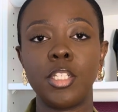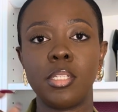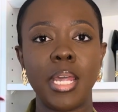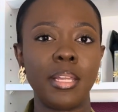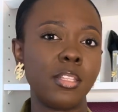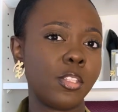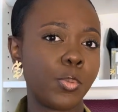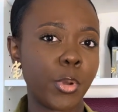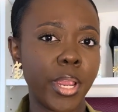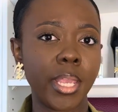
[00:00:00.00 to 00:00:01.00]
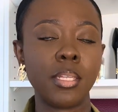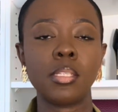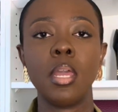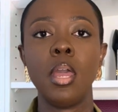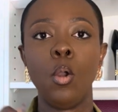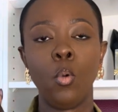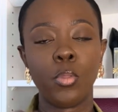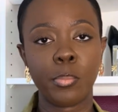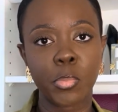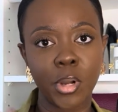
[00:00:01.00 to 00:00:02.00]
as like the sprays or
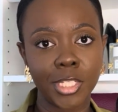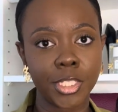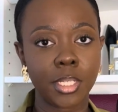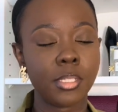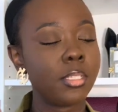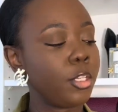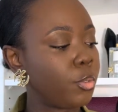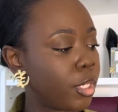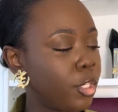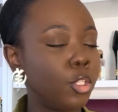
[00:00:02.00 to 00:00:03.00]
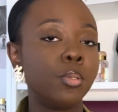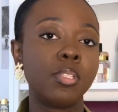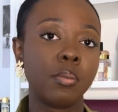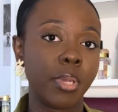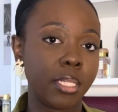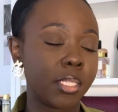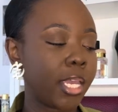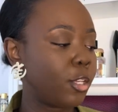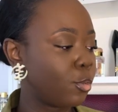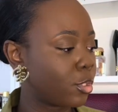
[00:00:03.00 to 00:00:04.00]
the brushes that you can use to
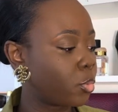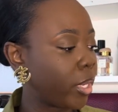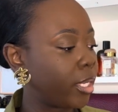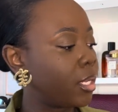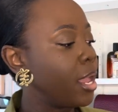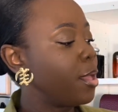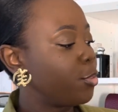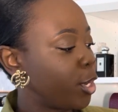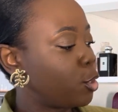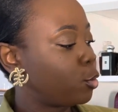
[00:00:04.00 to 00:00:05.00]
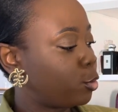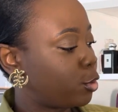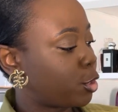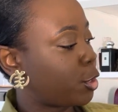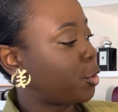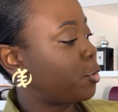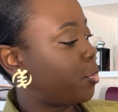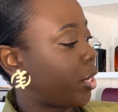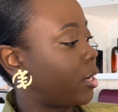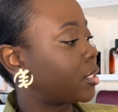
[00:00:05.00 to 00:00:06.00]
maintain your suede, then you're good to go.
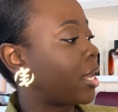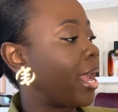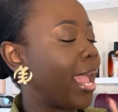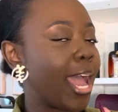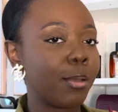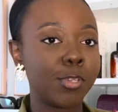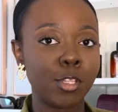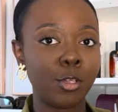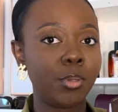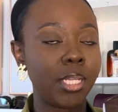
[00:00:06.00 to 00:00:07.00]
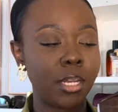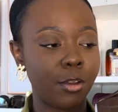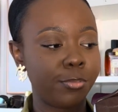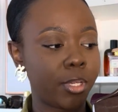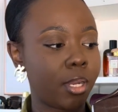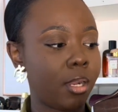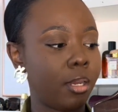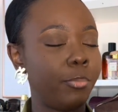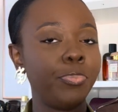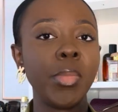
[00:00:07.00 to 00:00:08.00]
But I absolutely love the
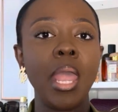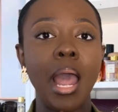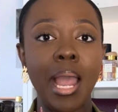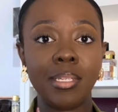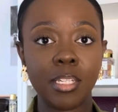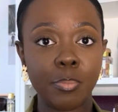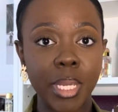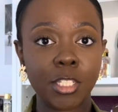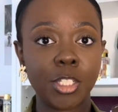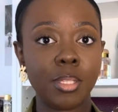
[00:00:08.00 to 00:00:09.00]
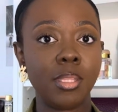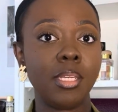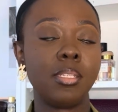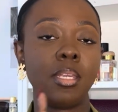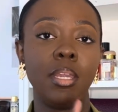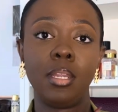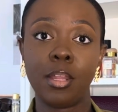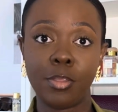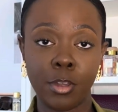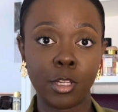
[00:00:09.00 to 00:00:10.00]
color. I did mention this in
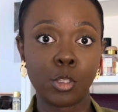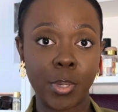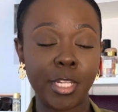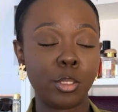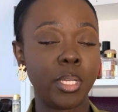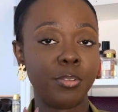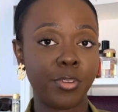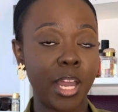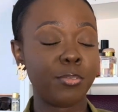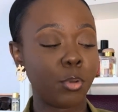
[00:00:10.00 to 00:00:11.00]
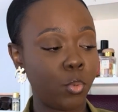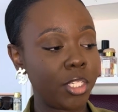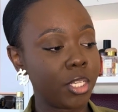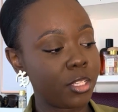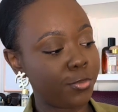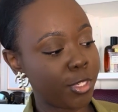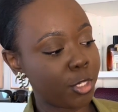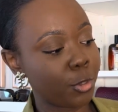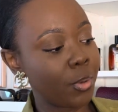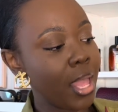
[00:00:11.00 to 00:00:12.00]
the 2025 wishlist
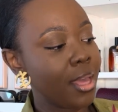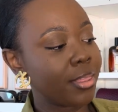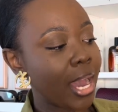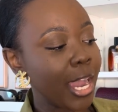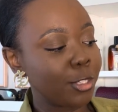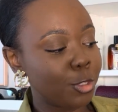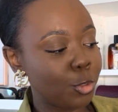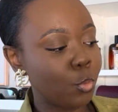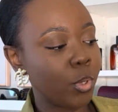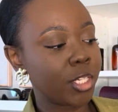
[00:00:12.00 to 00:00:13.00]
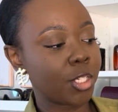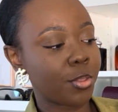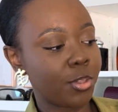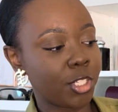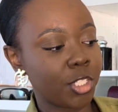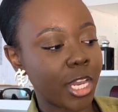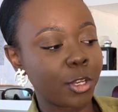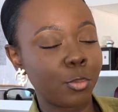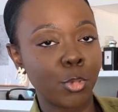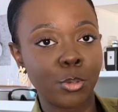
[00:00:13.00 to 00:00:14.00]
video that I do wish the
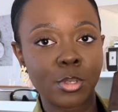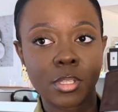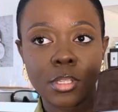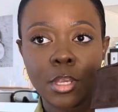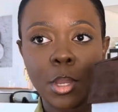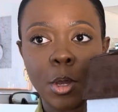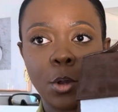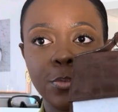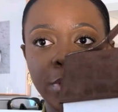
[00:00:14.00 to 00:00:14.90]
Jacquemus over